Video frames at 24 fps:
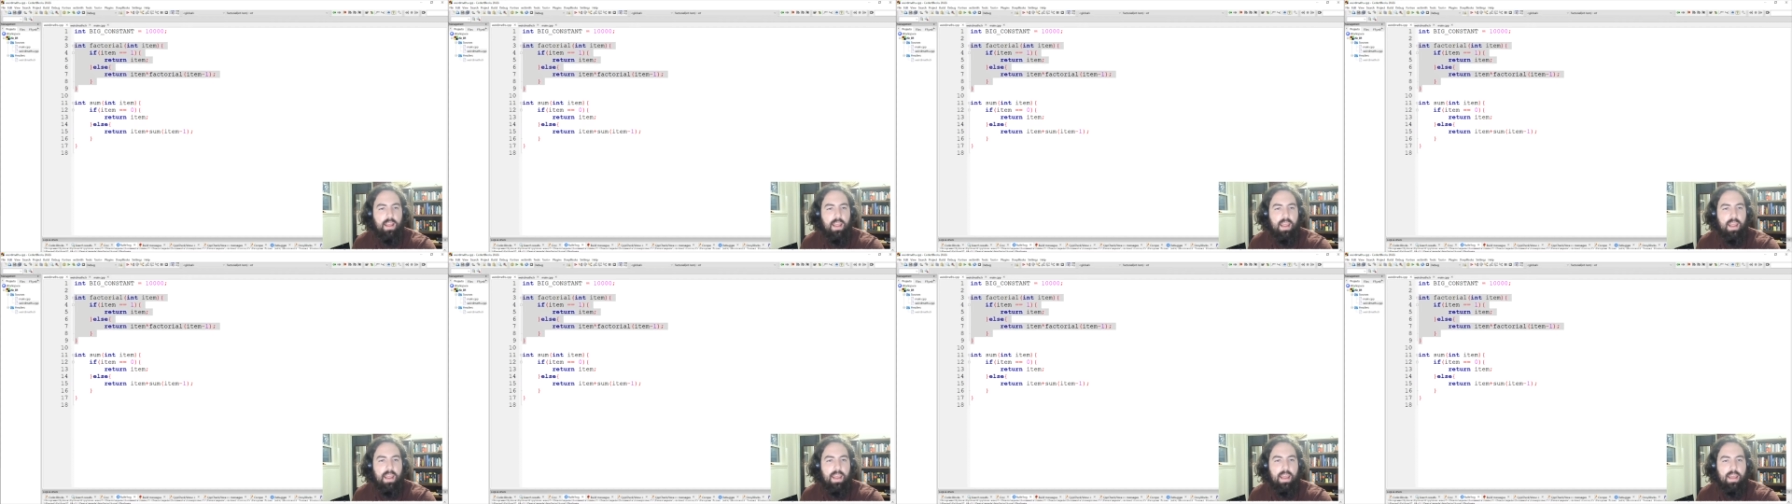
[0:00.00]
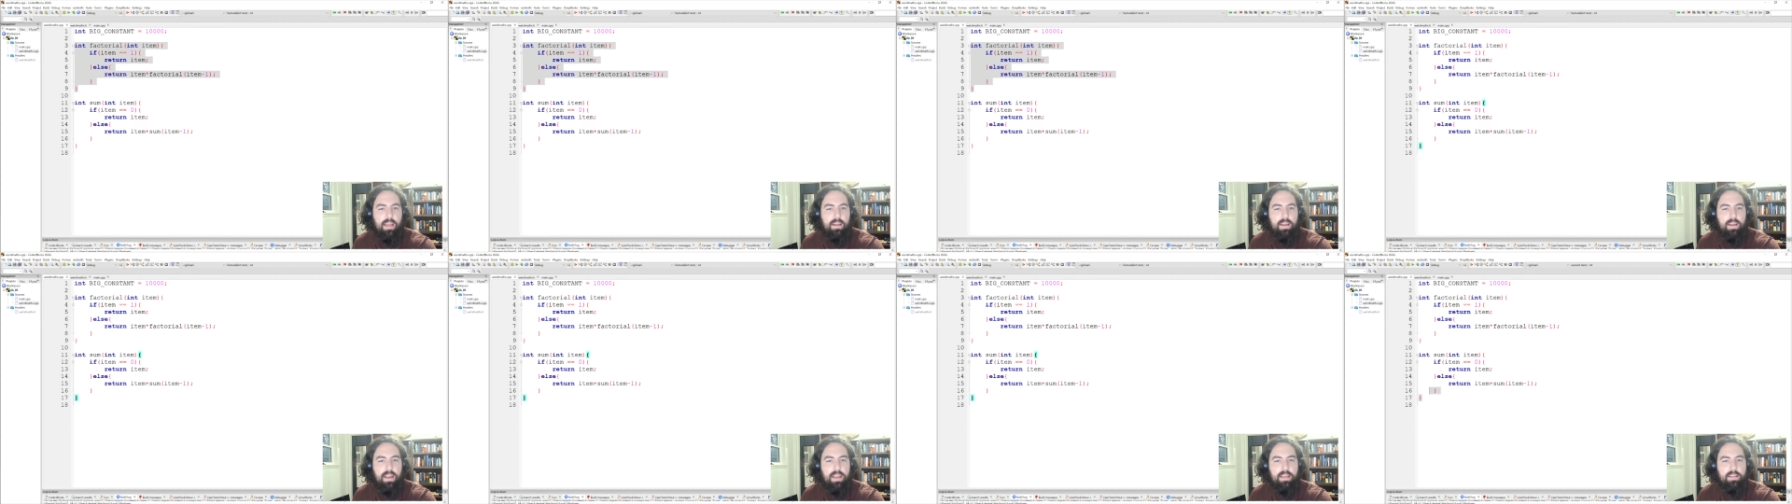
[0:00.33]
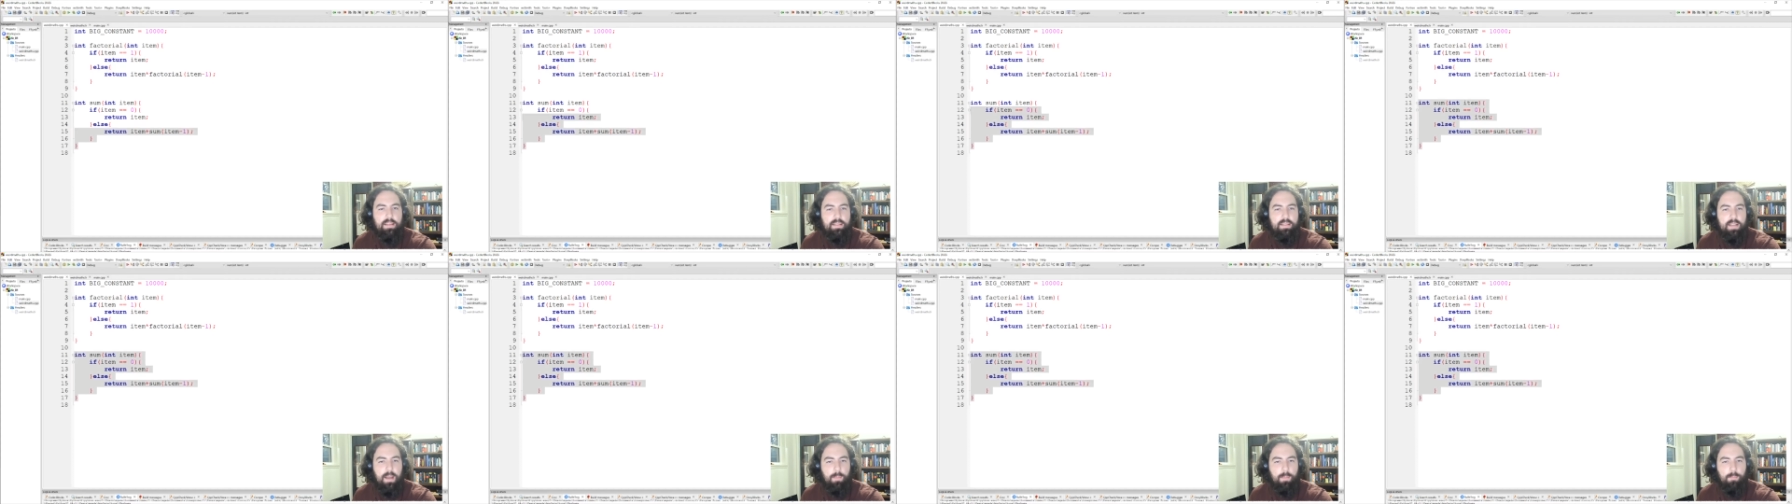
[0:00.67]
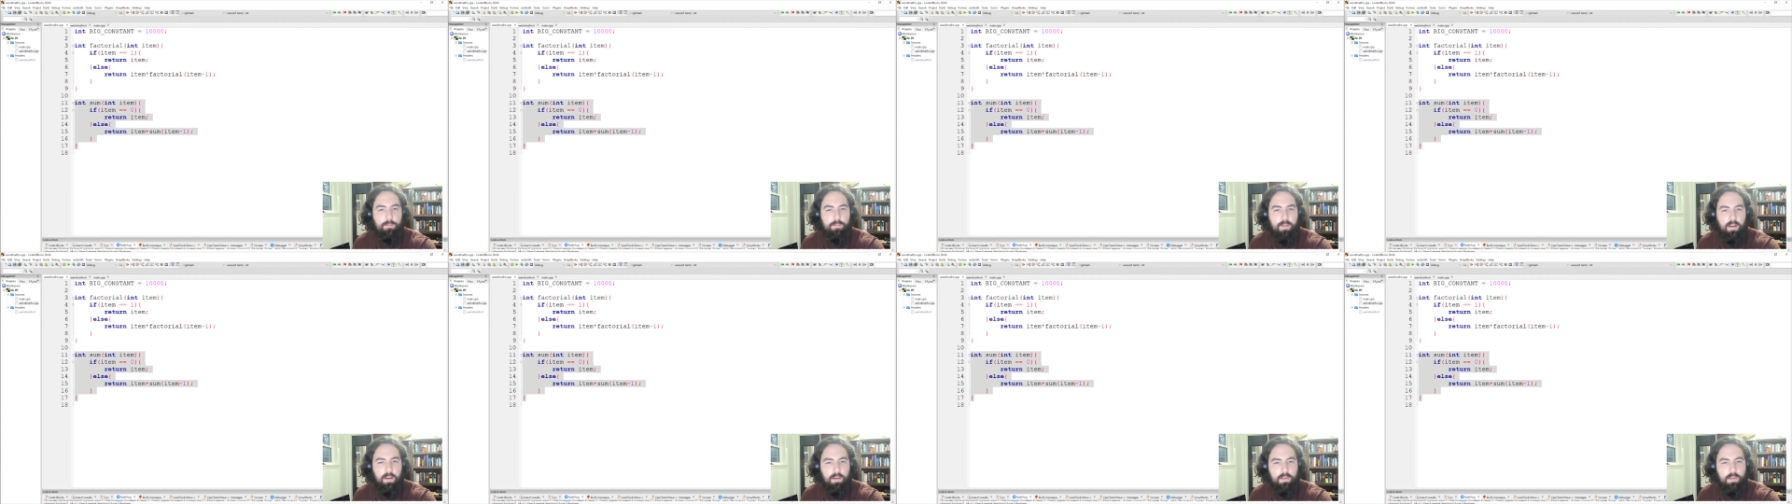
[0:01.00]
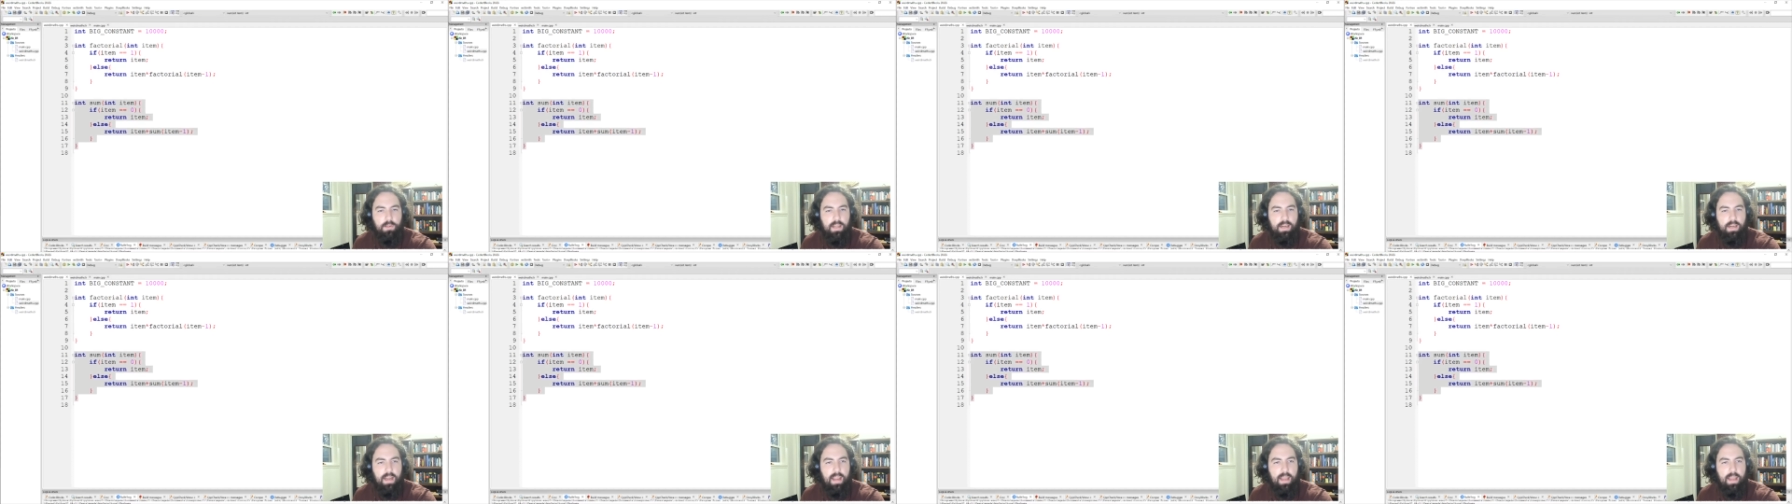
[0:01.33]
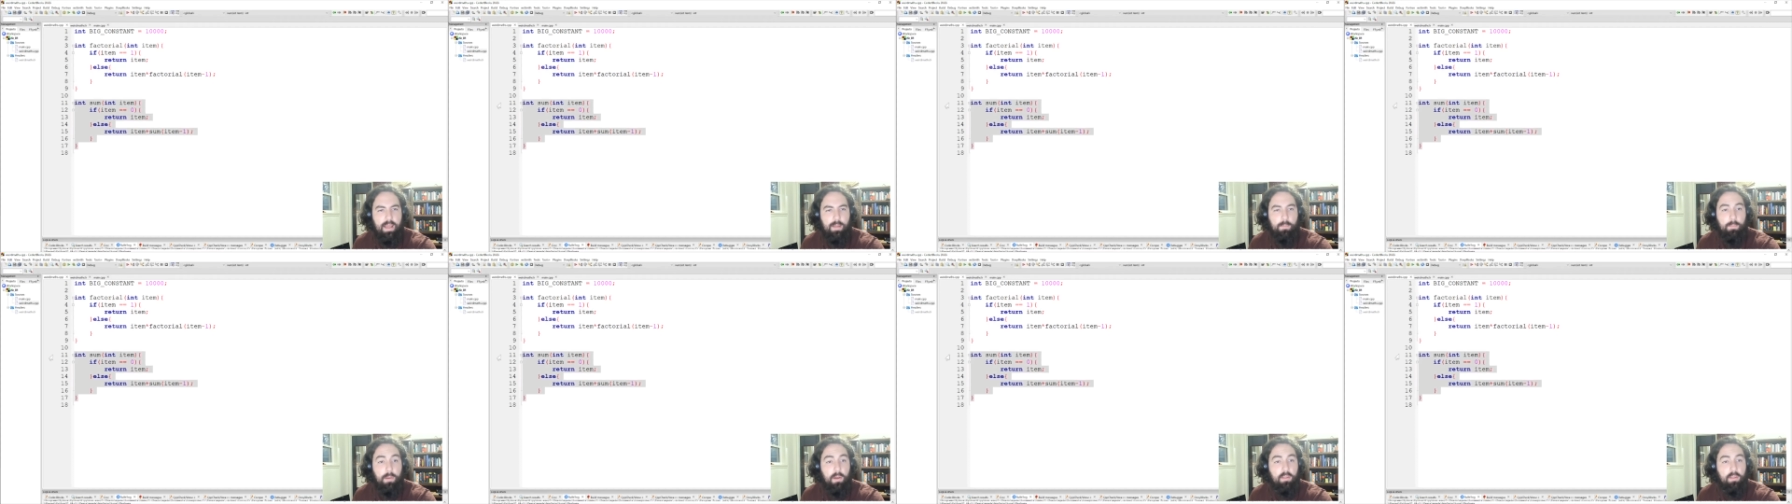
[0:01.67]
and a sum function,
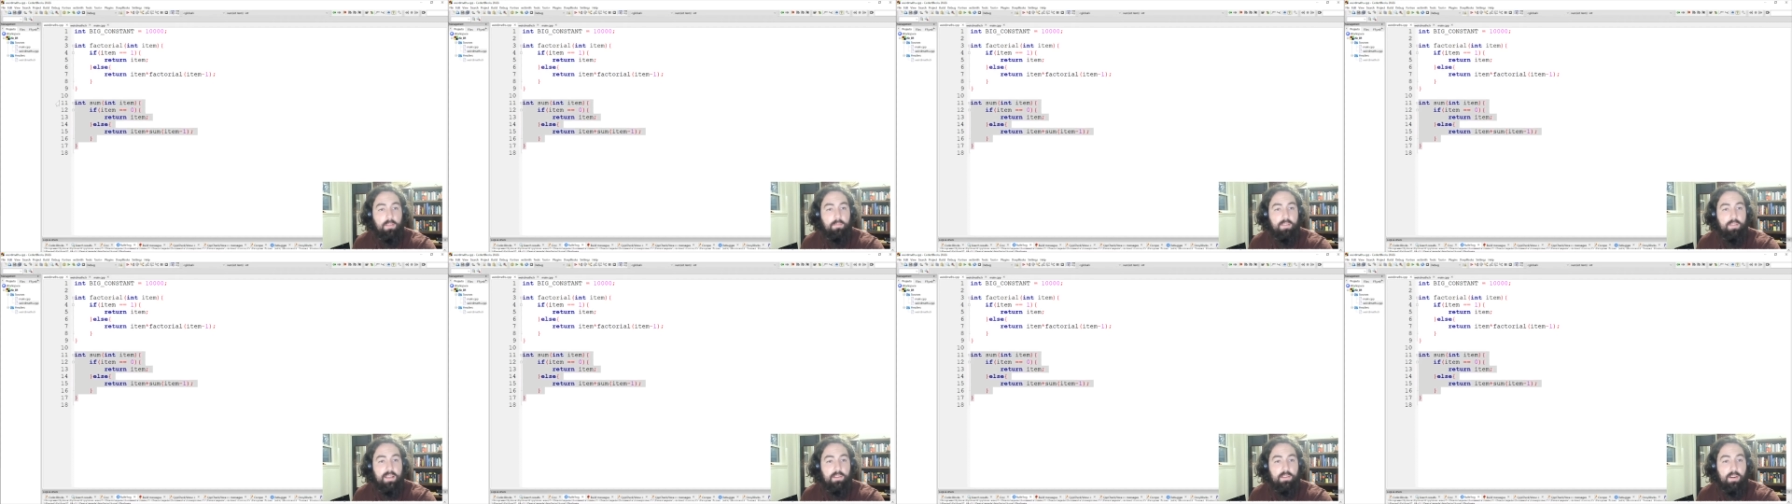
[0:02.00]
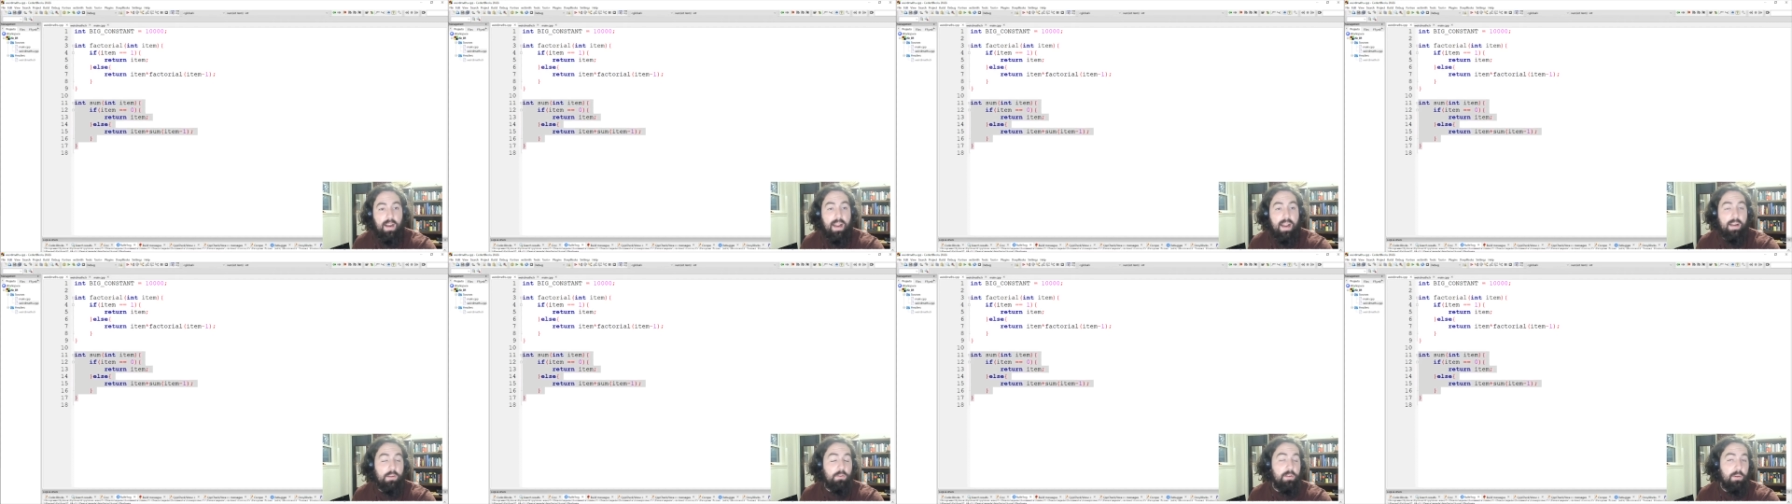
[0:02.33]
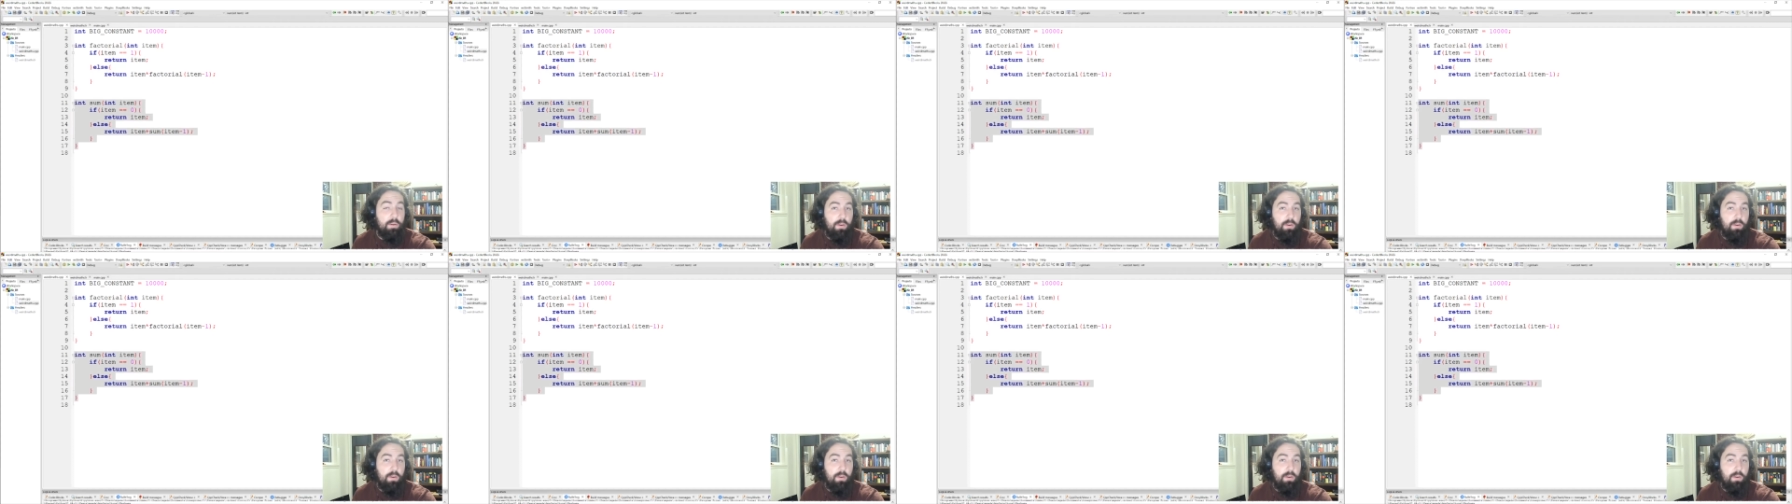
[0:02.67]
and both of these are actually